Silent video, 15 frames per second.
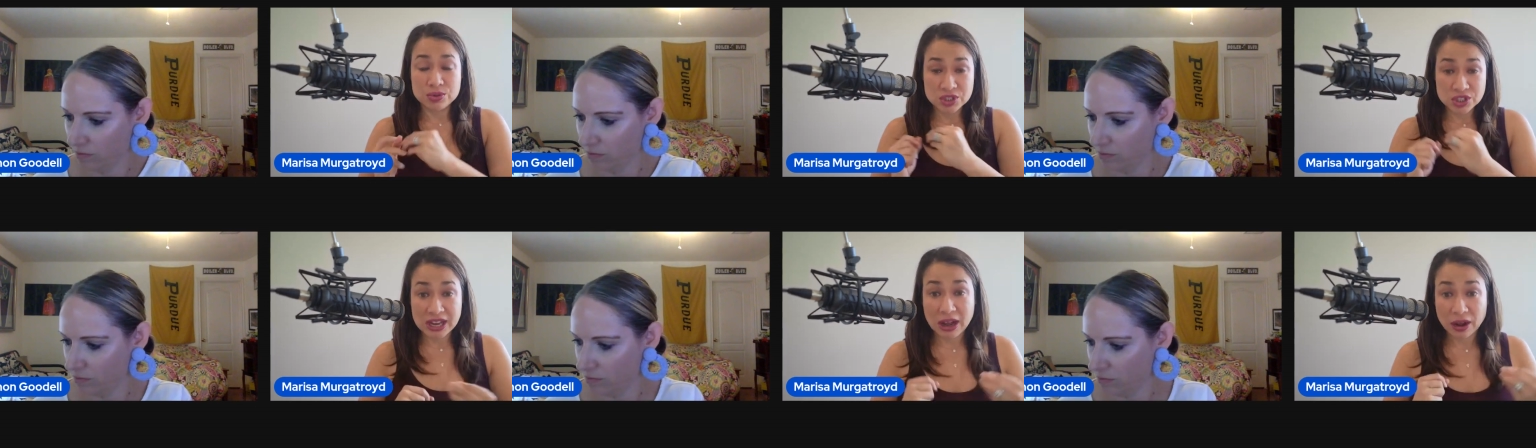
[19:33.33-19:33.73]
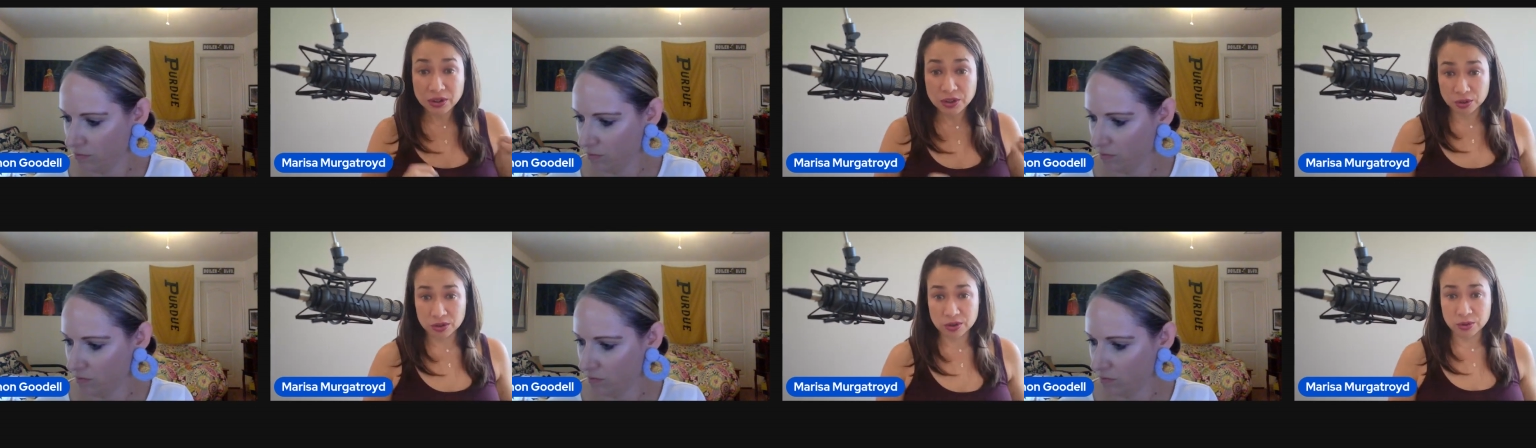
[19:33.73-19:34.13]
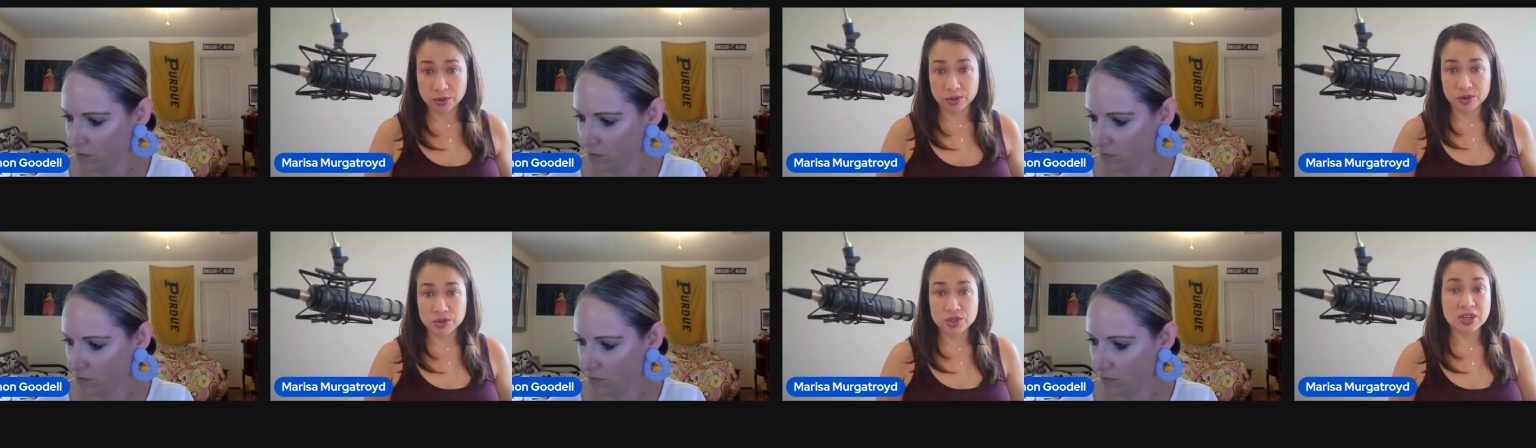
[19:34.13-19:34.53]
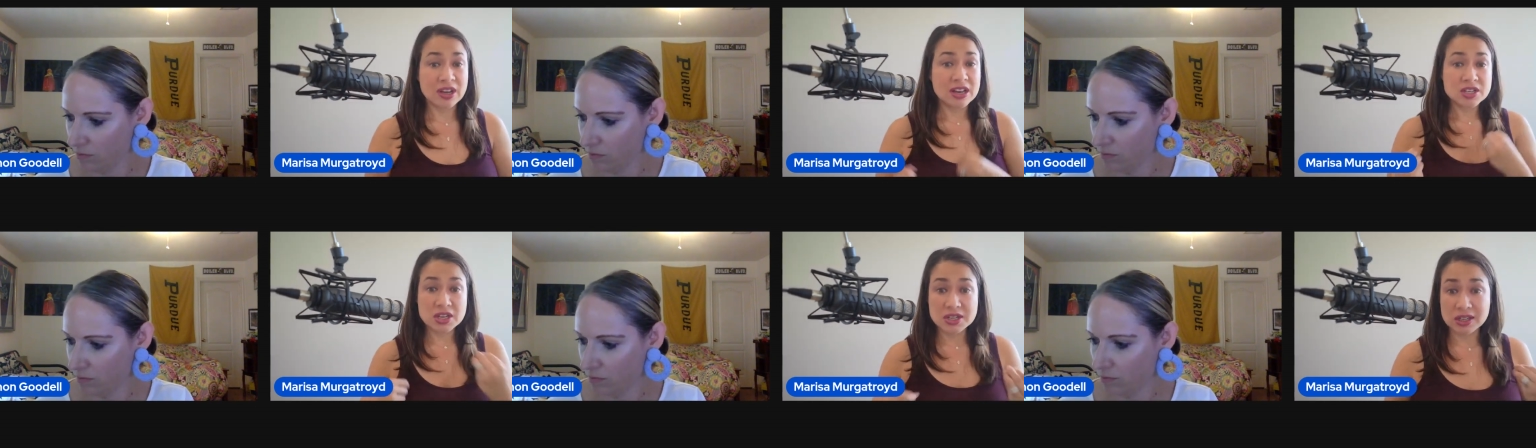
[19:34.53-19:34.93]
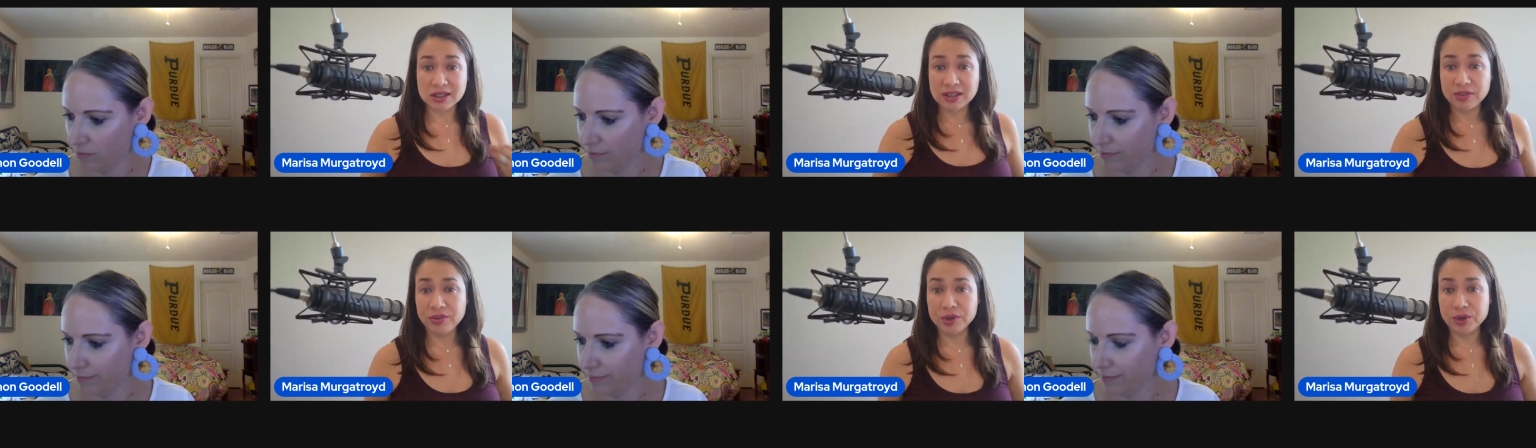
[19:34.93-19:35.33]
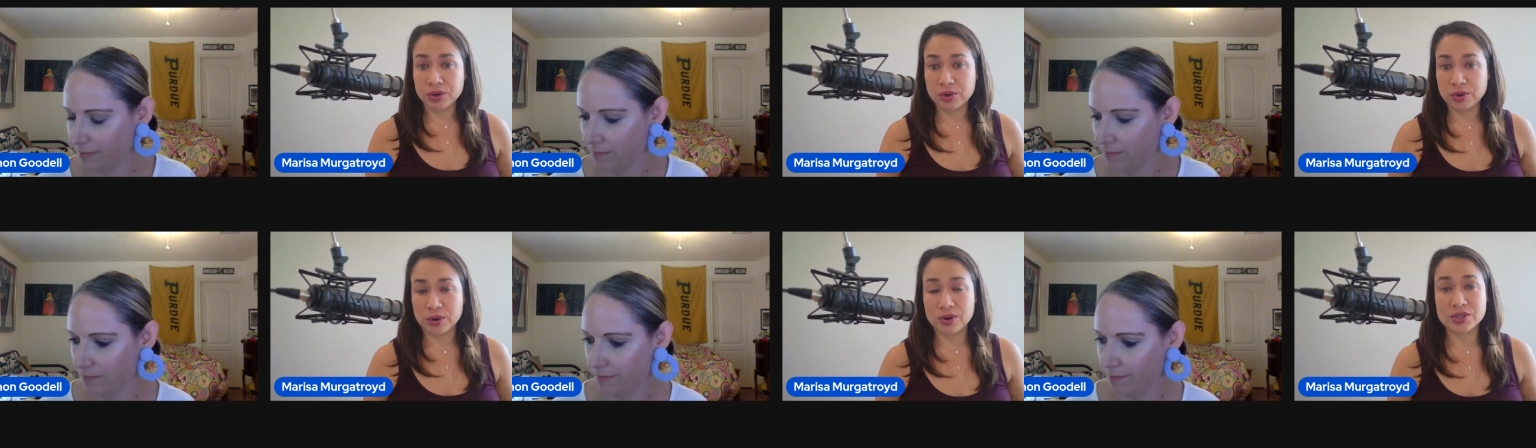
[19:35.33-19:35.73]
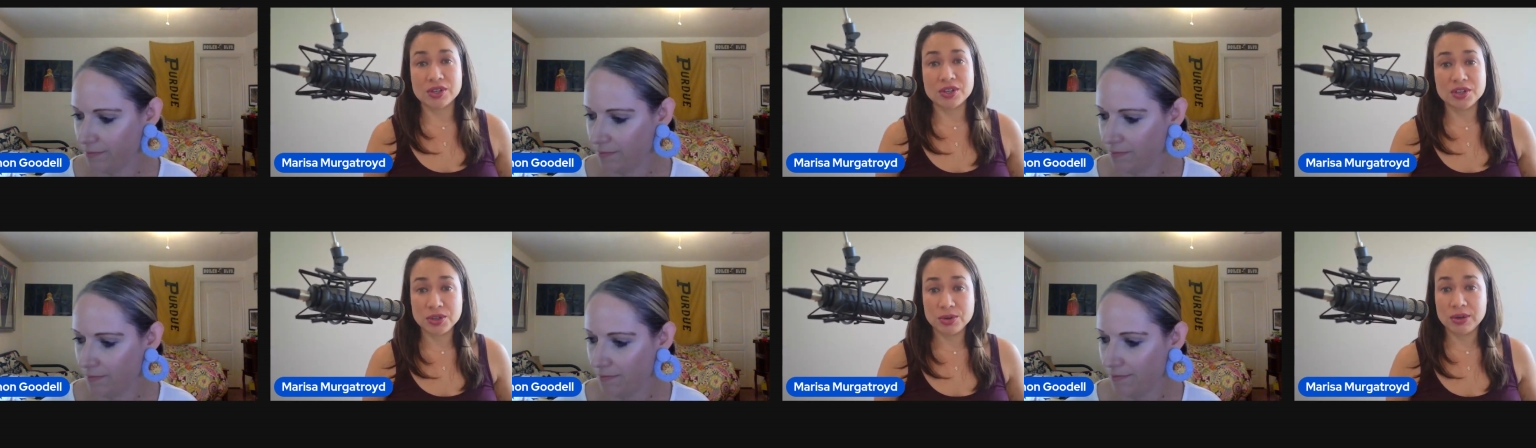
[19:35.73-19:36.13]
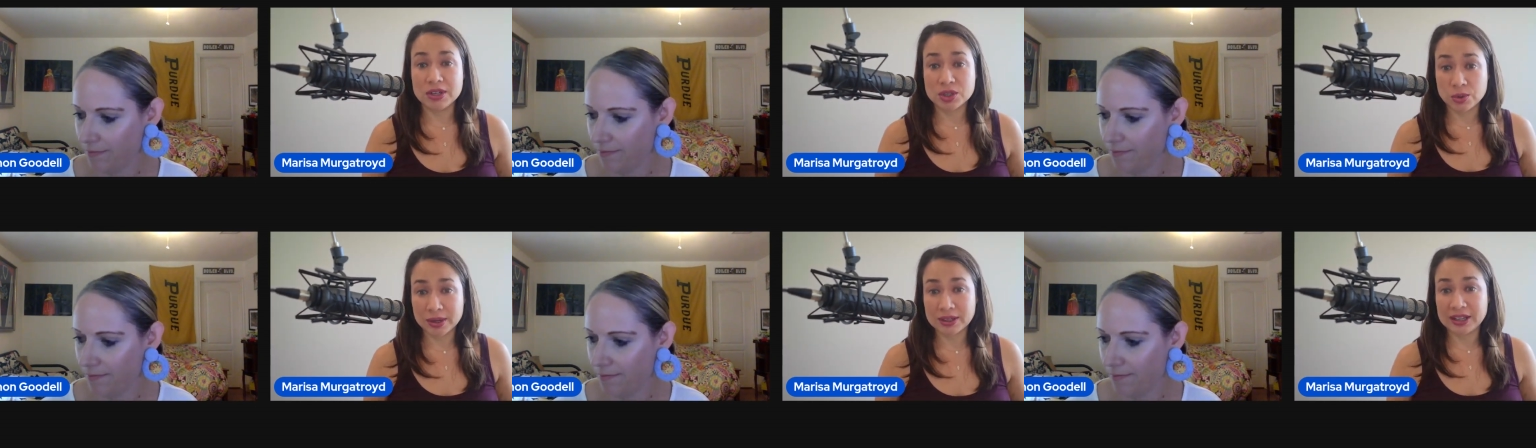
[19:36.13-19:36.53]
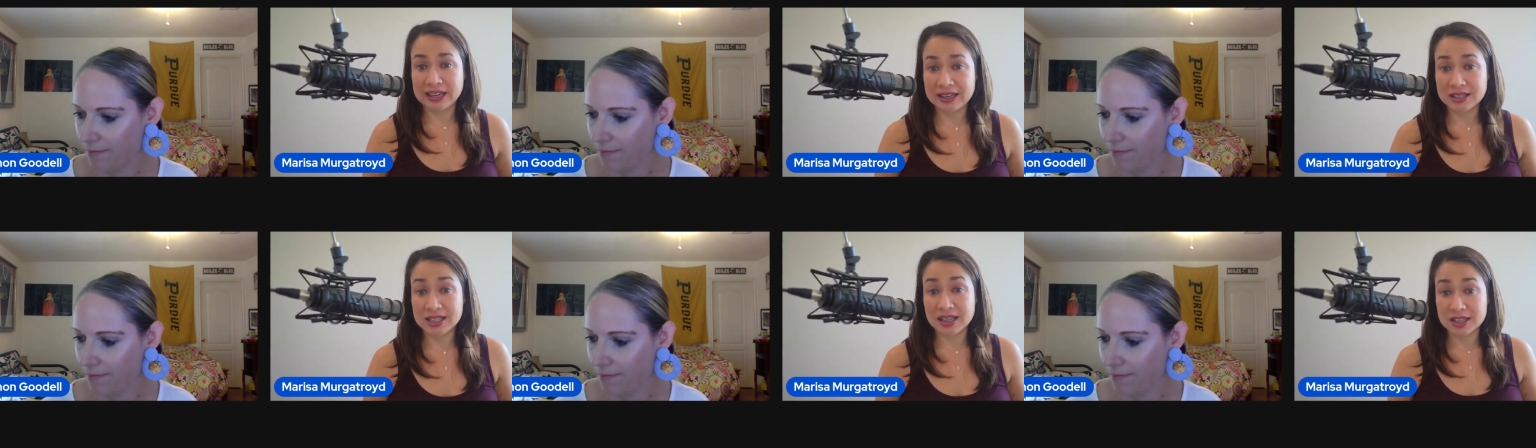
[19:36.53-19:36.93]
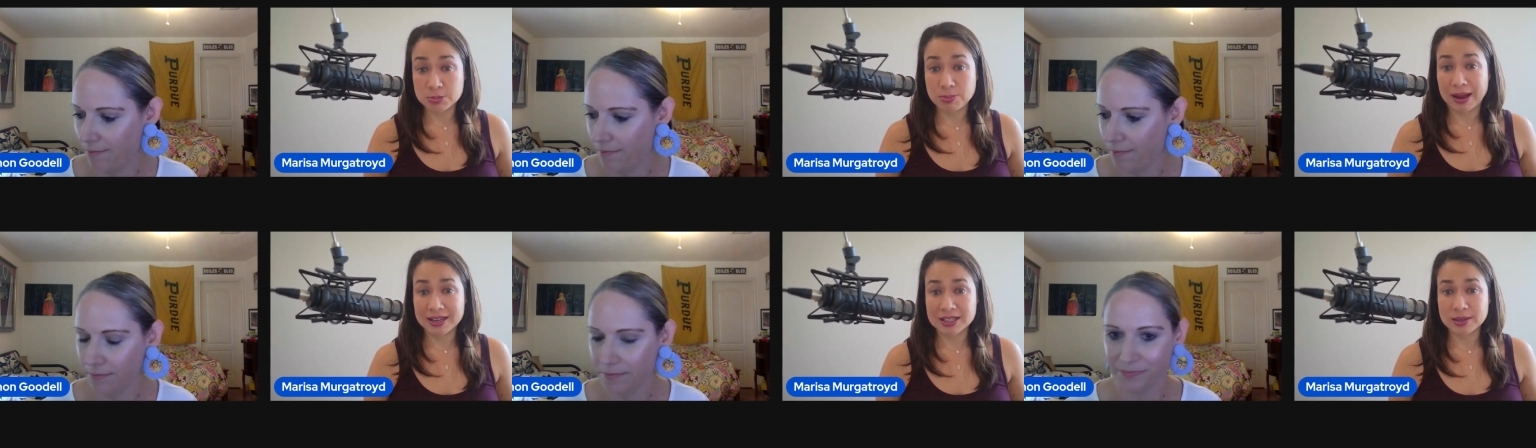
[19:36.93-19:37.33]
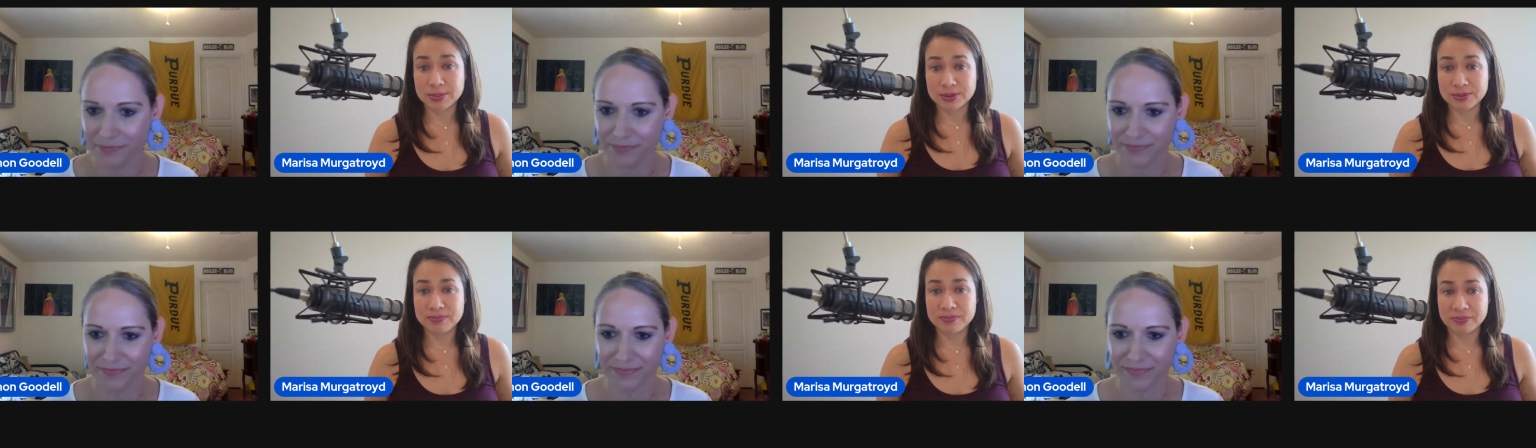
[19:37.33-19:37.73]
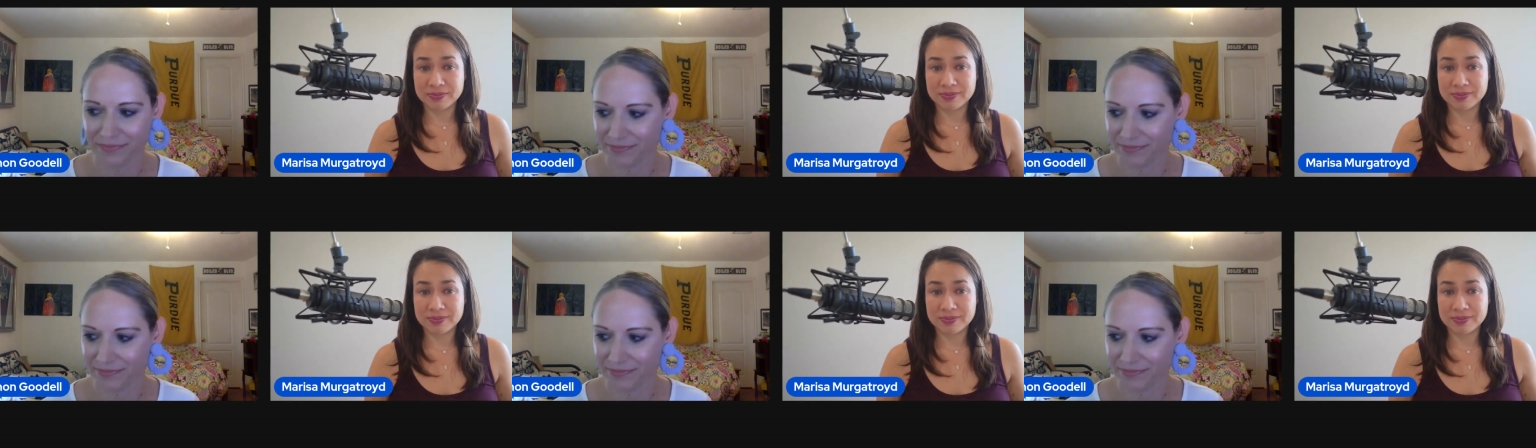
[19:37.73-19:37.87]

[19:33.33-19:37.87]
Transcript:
Speaker 1: sell your course, to deliver your course, and to do it as quickly and easily as possible.